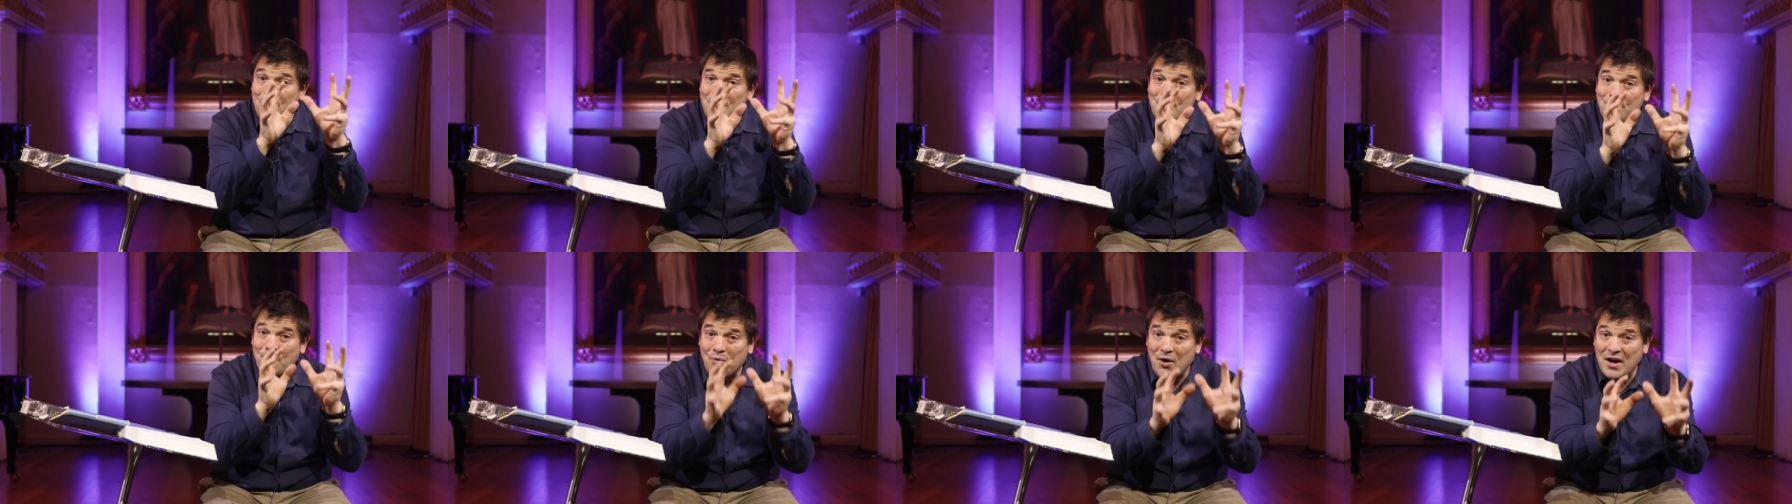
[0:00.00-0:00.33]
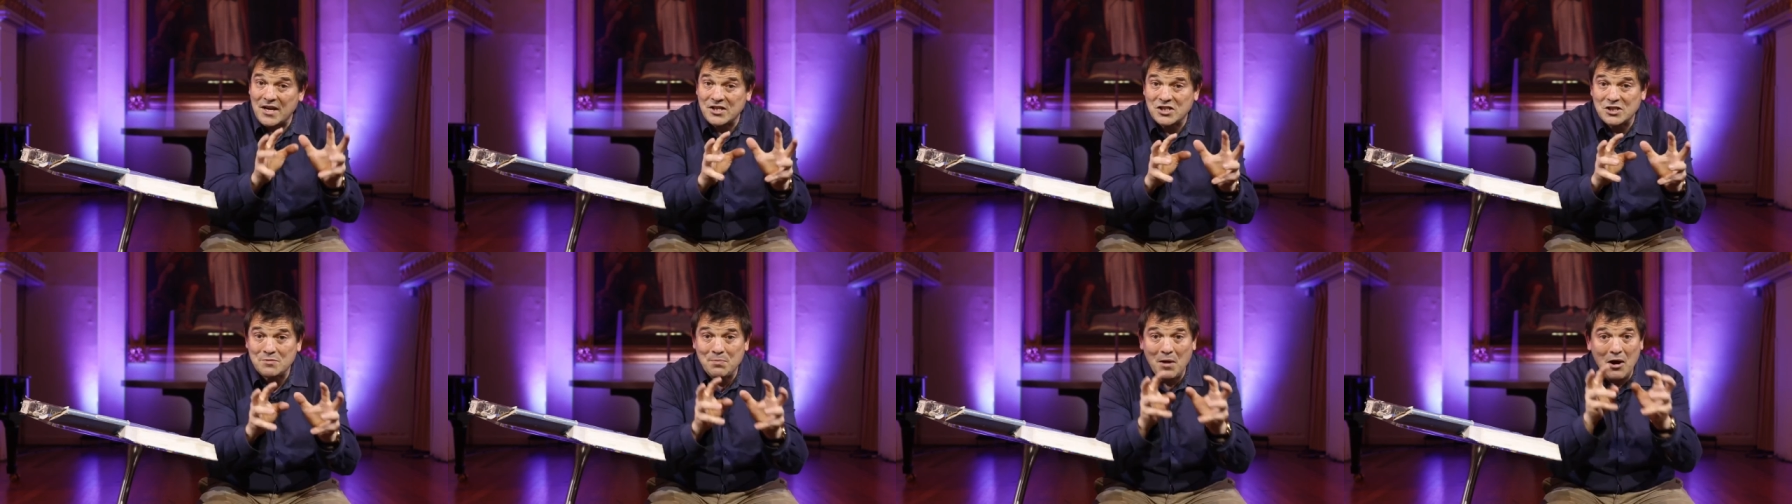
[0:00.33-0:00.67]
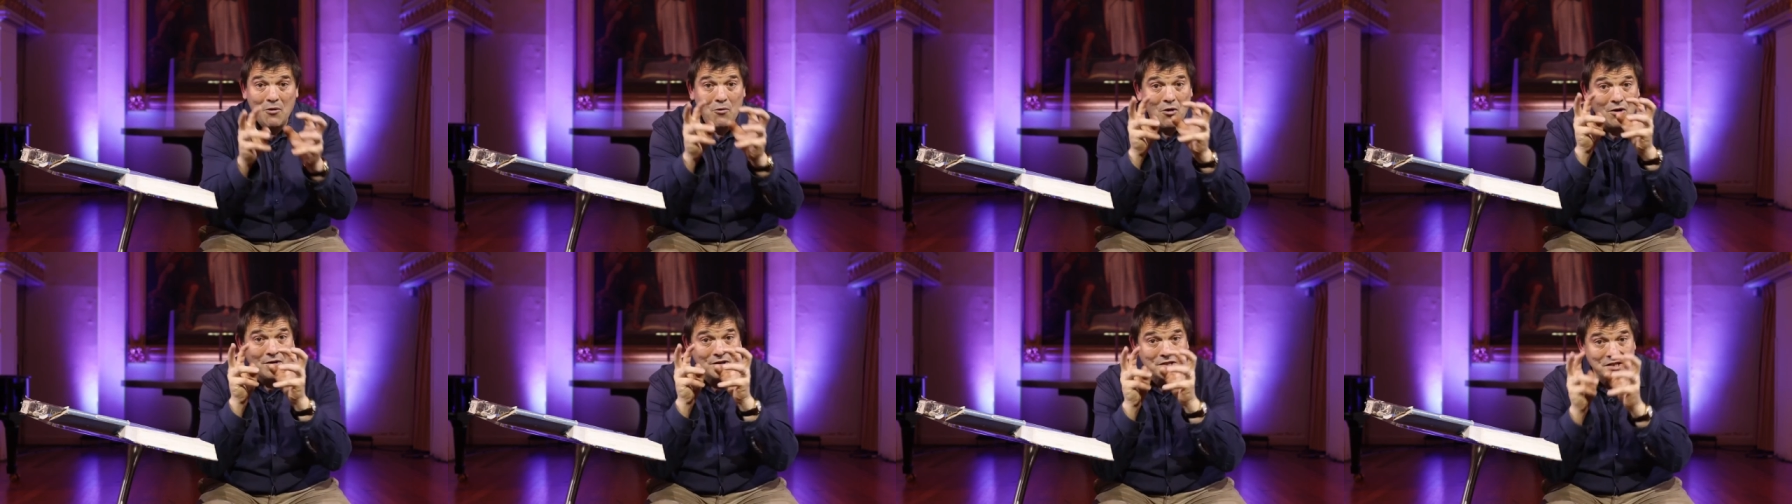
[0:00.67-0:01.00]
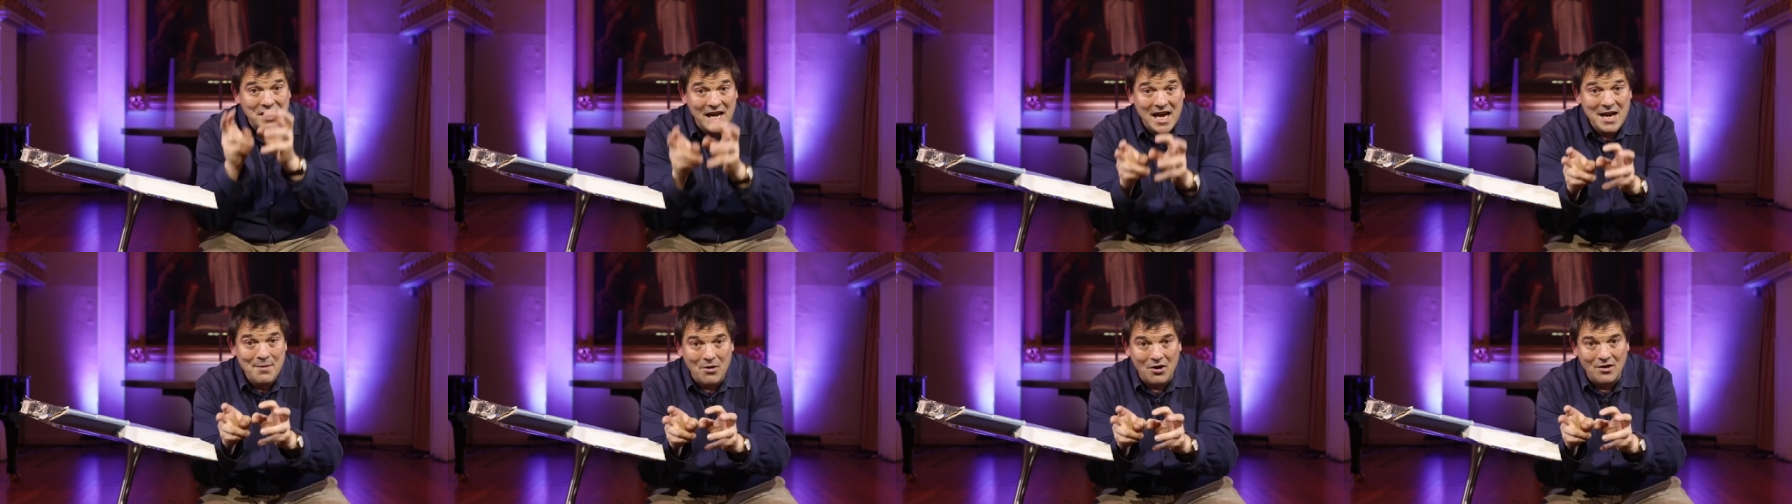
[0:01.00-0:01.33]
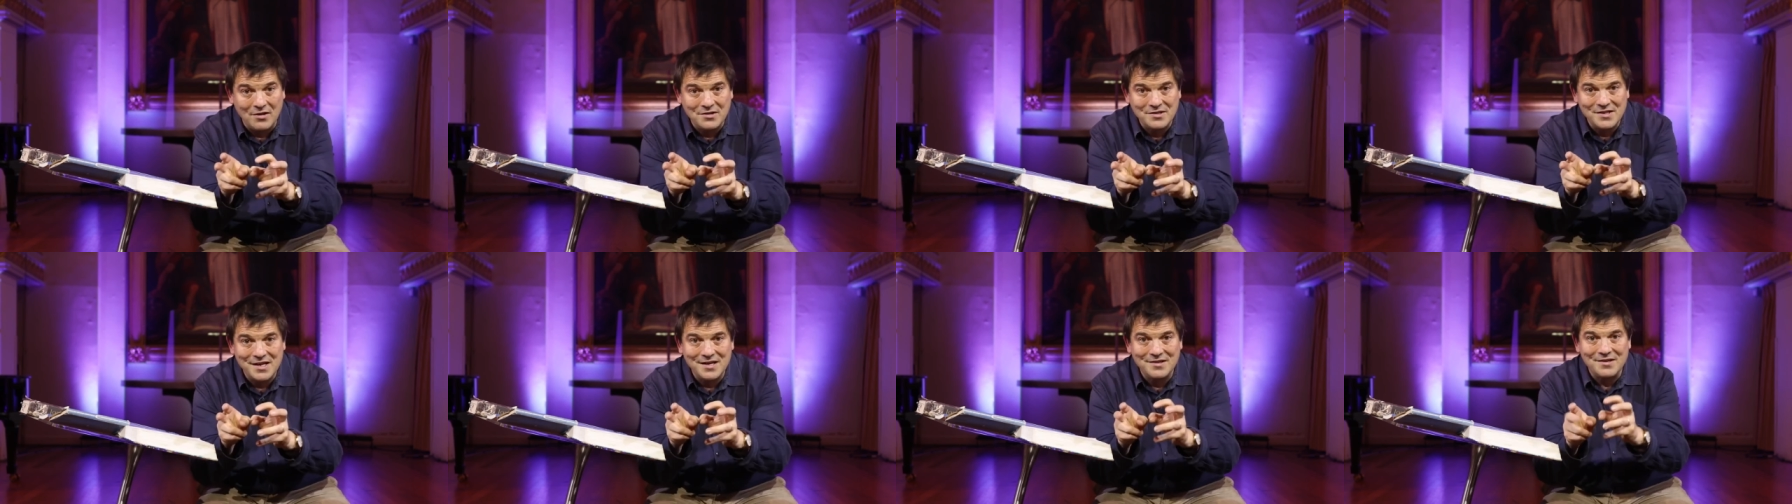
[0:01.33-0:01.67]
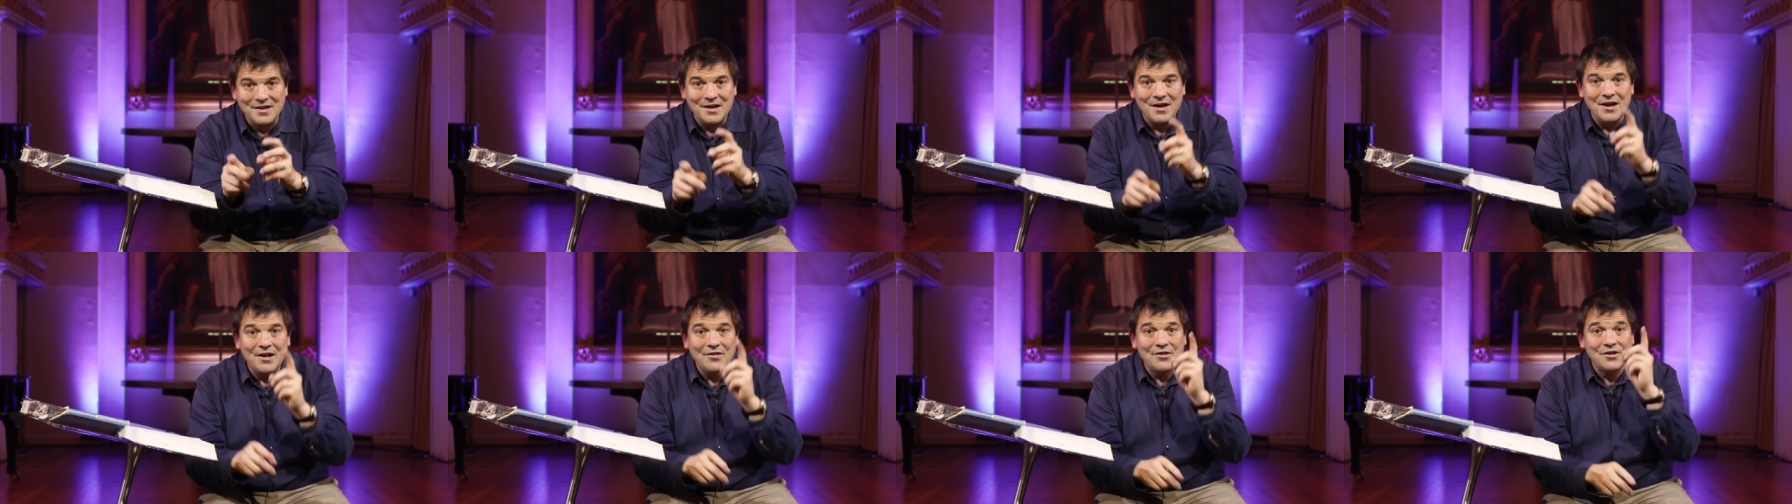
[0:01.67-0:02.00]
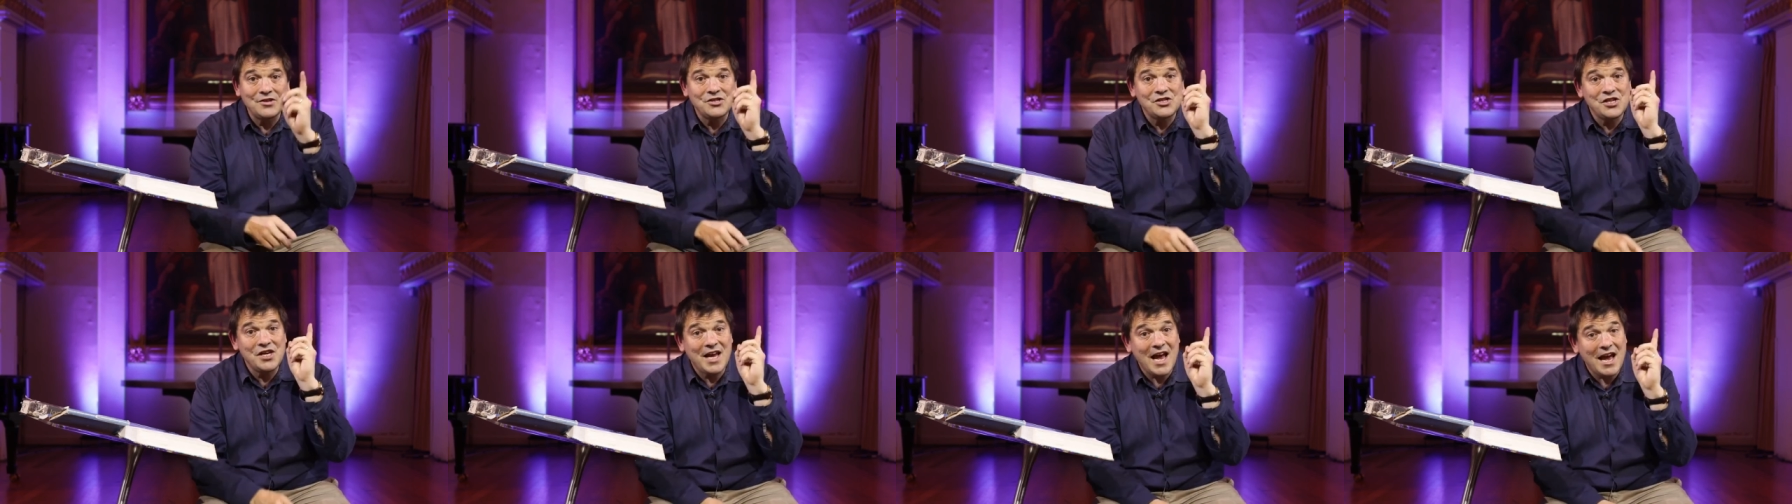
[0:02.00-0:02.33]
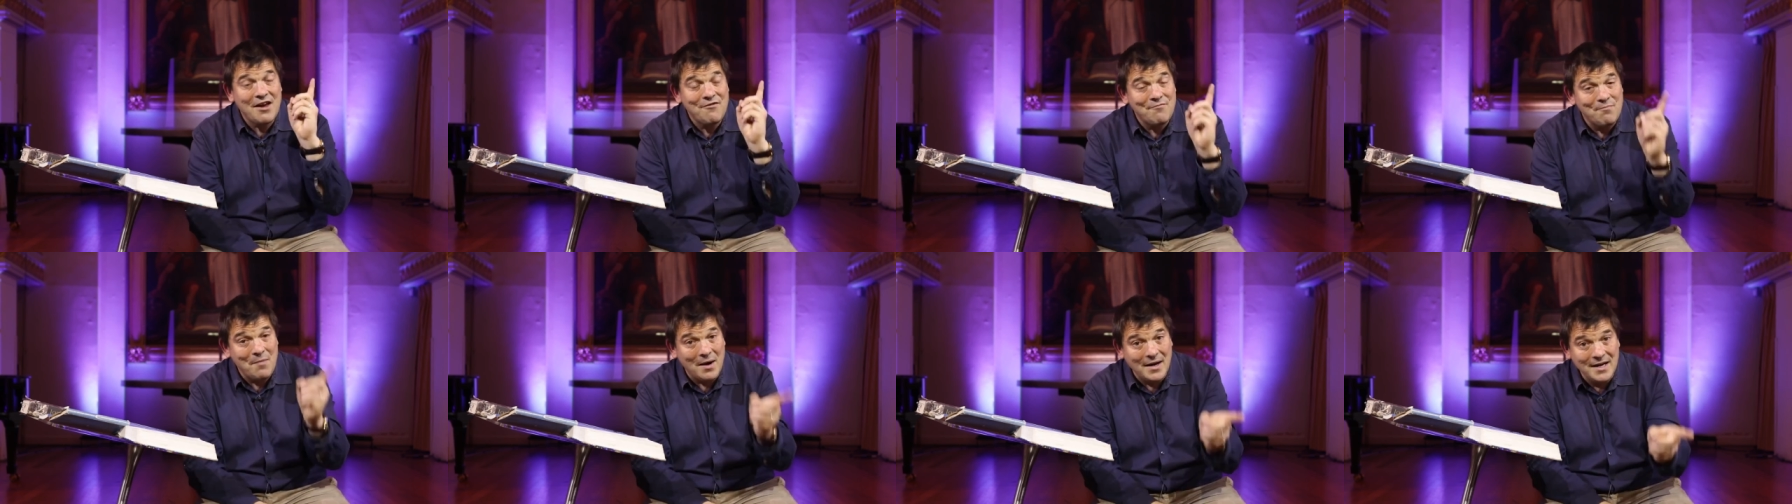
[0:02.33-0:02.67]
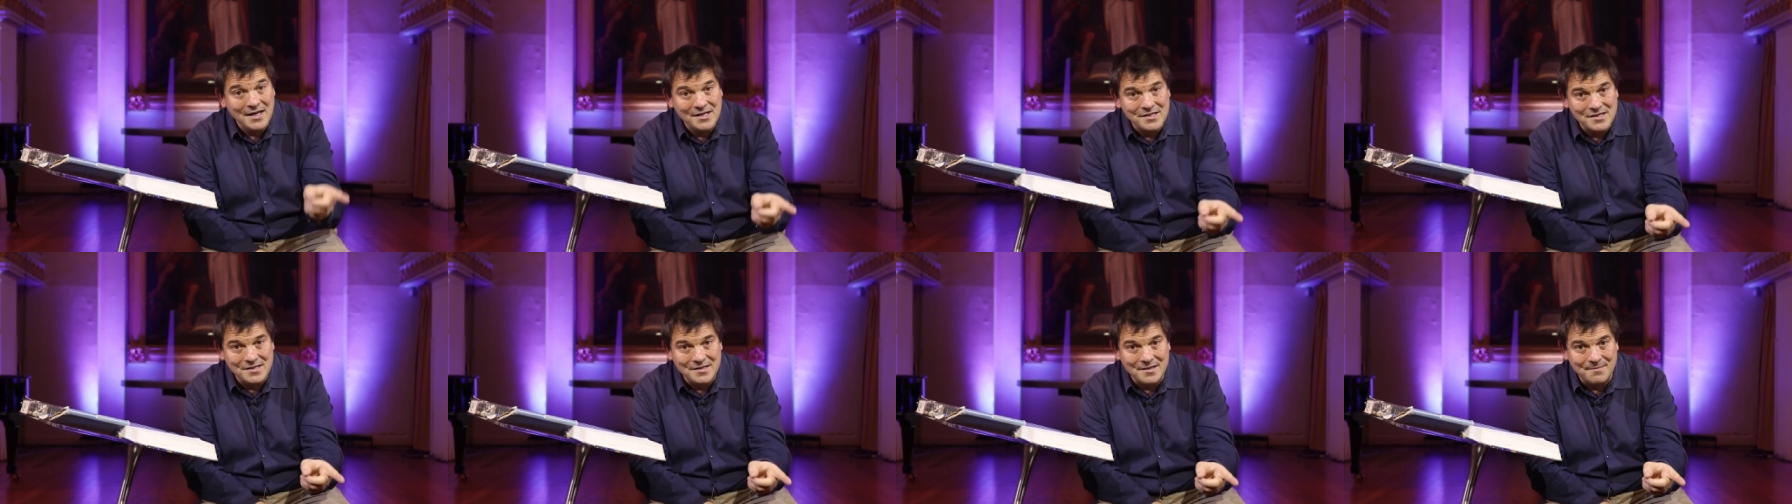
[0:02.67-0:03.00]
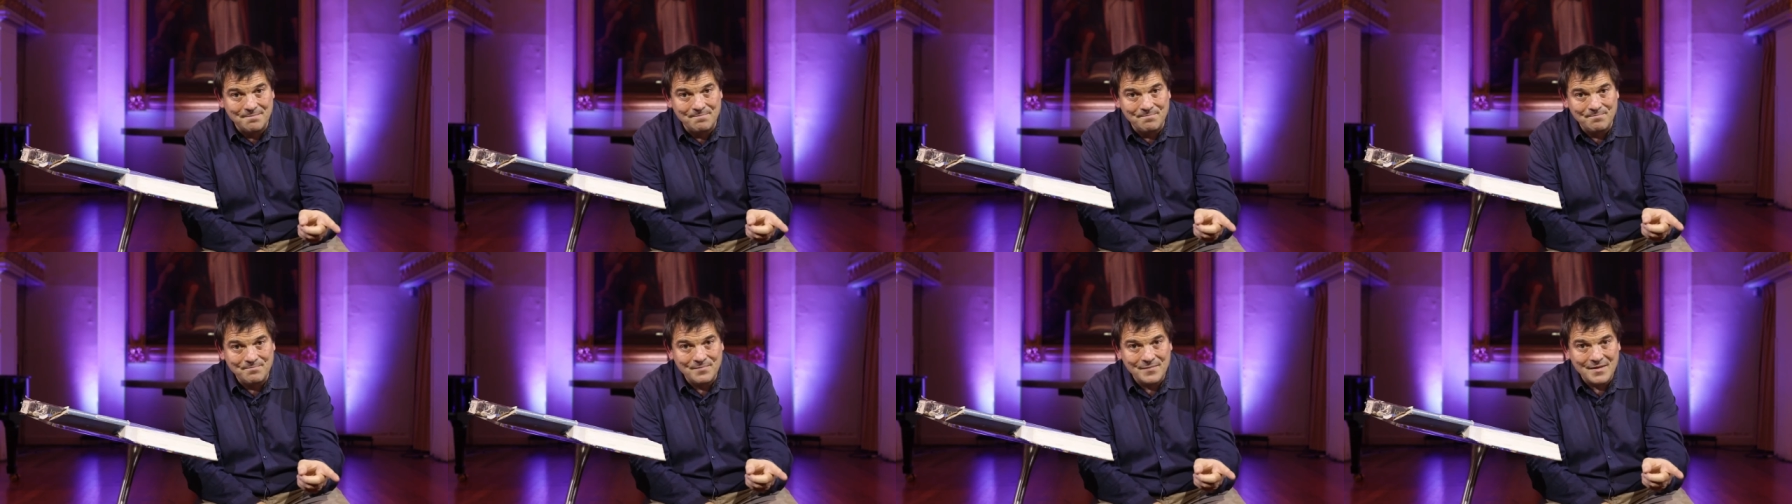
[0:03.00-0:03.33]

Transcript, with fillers: impressed by what Tamar did that she gave money to them.